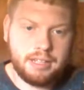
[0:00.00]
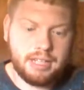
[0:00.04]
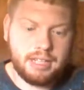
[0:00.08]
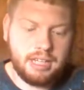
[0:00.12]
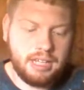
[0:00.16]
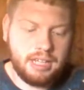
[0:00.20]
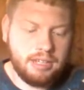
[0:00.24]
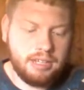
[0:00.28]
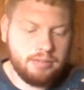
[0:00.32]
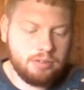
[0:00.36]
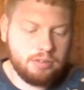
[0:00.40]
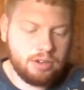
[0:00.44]

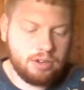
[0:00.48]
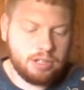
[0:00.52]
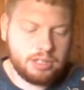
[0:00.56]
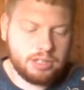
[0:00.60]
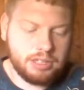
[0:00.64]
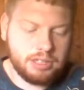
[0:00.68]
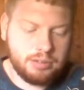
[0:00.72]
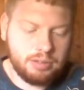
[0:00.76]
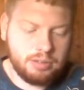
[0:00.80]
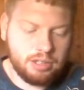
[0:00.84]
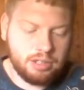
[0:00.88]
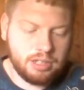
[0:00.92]
key
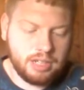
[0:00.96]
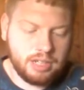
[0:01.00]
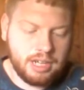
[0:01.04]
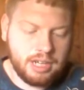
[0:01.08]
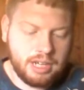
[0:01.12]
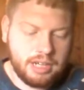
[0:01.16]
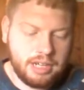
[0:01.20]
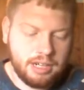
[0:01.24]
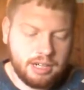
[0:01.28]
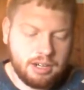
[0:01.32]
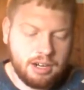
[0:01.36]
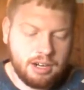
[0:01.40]
verse I want to look
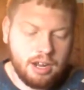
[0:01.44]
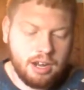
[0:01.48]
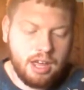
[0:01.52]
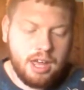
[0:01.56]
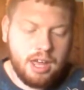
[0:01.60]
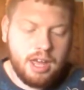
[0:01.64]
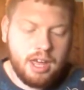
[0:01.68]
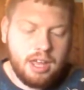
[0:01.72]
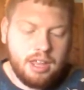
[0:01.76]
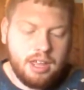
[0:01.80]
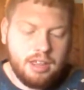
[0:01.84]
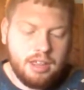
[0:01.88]
at here.
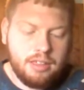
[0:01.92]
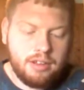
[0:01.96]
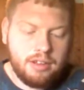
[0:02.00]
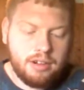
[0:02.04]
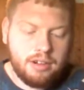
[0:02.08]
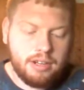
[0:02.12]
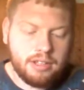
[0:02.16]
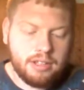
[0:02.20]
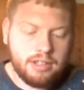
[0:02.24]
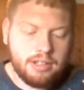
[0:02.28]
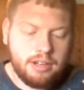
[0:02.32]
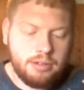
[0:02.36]

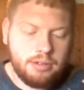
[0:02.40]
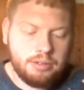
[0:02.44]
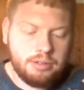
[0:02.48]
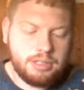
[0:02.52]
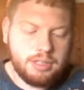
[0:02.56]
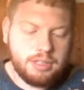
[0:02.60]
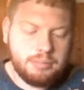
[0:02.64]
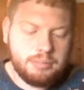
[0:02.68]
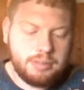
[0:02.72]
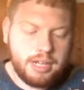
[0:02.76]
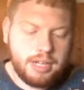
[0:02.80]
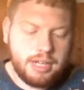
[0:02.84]
There hath no
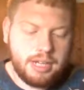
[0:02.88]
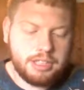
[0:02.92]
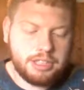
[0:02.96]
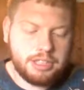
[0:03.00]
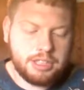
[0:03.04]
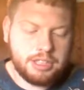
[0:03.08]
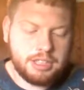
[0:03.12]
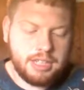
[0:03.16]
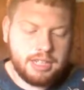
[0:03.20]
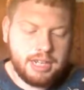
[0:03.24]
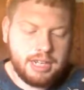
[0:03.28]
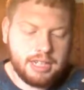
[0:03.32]

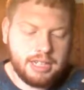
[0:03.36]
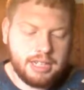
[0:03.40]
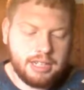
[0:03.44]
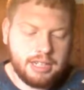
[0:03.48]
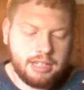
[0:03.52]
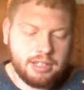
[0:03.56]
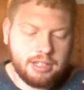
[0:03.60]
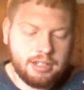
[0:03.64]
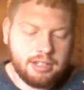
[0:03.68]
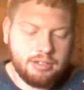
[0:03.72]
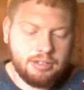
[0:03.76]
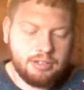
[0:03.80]
temptation
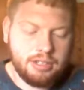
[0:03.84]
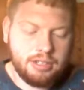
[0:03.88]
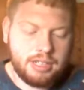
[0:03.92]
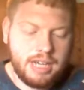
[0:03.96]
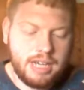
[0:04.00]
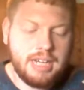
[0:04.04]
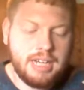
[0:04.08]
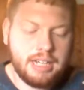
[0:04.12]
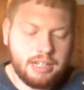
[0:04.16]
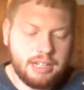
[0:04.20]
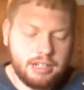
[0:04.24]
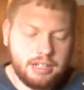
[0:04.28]

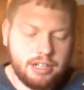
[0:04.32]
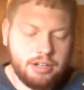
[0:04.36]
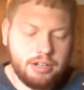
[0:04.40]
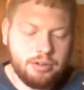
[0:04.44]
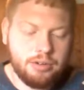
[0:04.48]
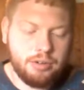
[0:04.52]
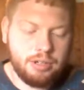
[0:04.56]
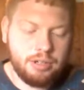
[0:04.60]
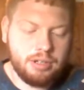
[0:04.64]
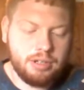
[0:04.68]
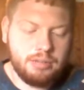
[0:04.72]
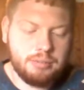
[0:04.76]
taken
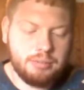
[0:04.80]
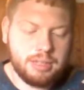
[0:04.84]
you,